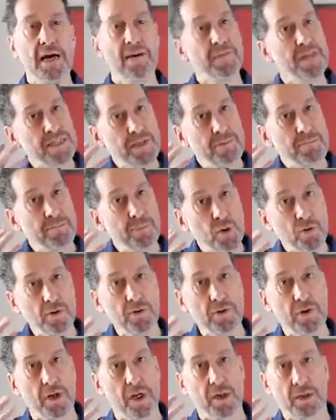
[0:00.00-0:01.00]
There's an
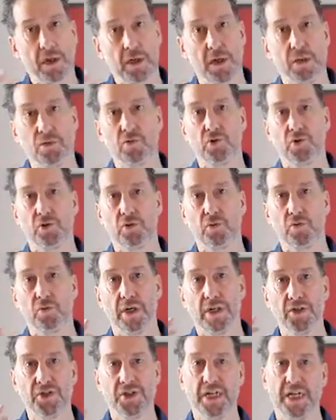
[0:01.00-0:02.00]
important cultural
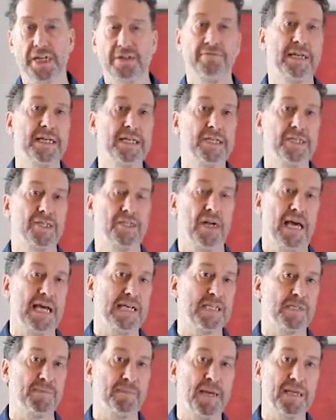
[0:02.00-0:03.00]
and generational
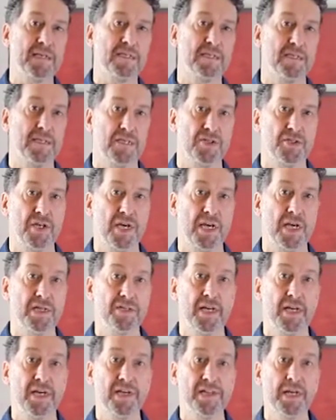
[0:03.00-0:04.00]
aspect to this change,
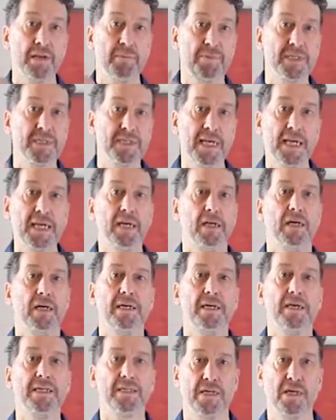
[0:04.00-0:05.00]
and I think
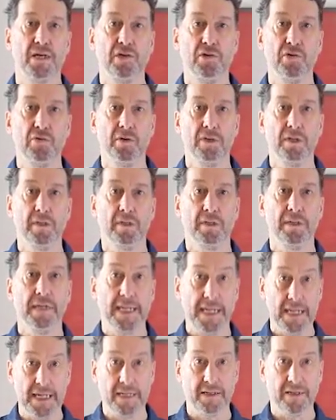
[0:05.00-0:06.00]
particularly so
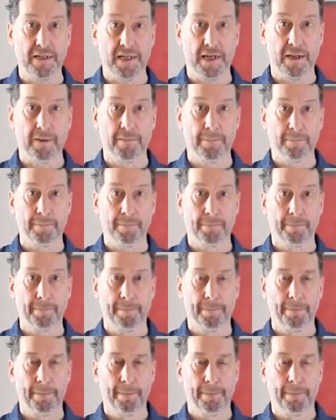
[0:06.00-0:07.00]
in India.
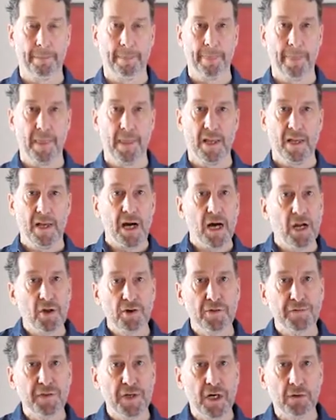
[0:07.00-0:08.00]
A
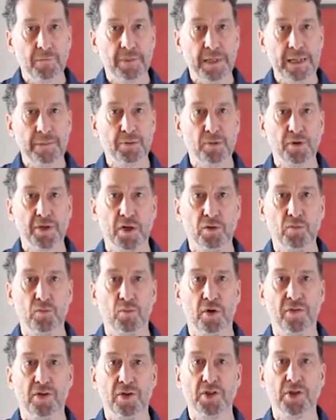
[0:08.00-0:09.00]
lot of young people don't
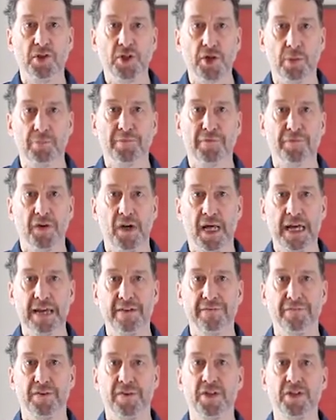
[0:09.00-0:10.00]
want the job for
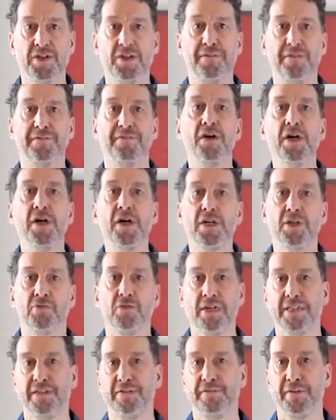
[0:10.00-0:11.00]
life and the deferred
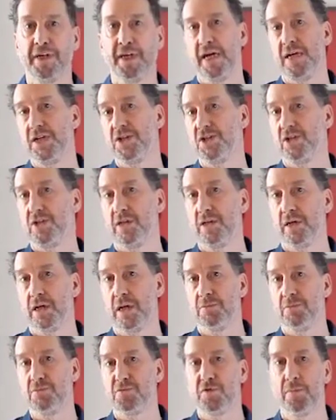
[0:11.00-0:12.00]
gratification that
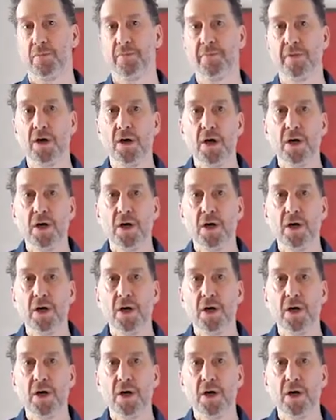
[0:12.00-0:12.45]
comes from the